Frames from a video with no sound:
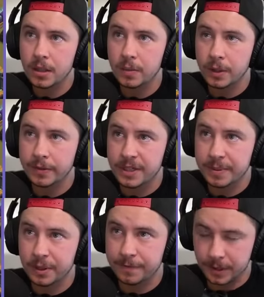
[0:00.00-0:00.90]
We don't have a
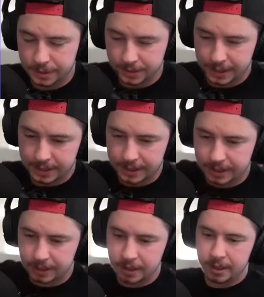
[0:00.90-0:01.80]
Spirit Fox. We got a
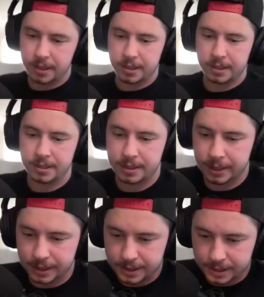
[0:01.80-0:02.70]
Diggy.
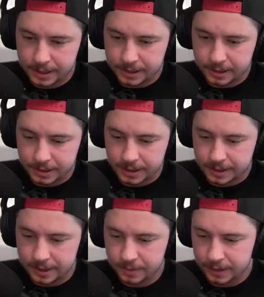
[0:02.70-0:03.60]
Diggy, stun.
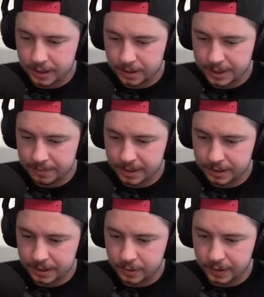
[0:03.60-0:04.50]
Yes, we got RC
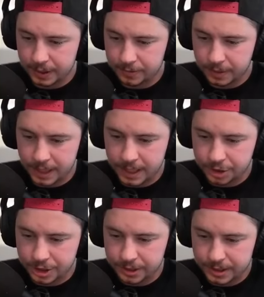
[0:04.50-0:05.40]
ability. Queen got through the cannon.
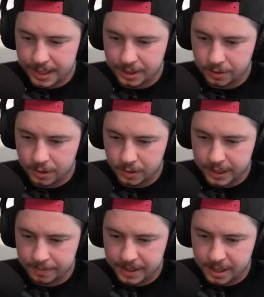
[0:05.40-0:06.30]
She still has that unicorn
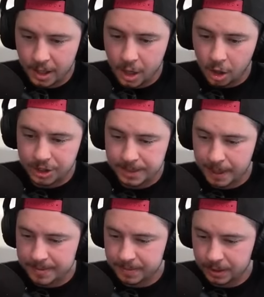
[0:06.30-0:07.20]
helping out. RC
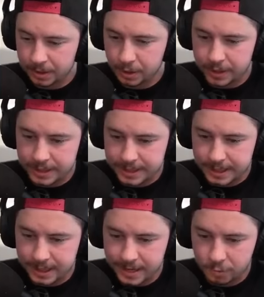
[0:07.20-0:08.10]
pops ability. The Queen's going to stay
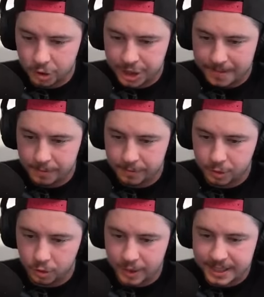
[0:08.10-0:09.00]
alive. Royal Champion moving
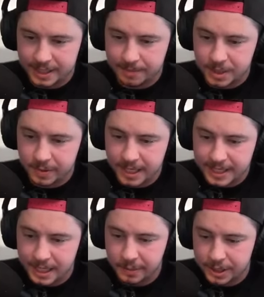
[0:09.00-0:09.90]
through the right side of the base. We got a
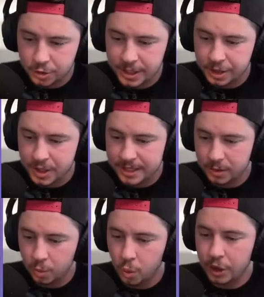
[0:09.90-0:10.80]
Yeti. We got two E-Drags.
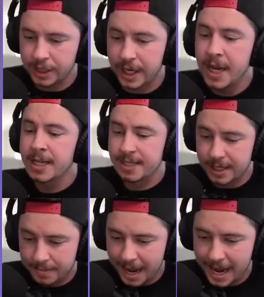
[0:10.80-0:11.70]
The Warden
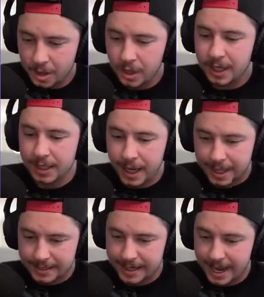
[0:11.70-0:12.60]
somehow
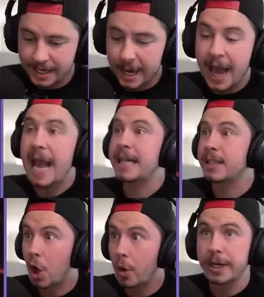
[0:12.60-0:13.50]
not dead. It's
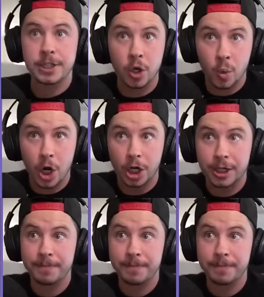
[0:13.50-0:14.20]
going to work.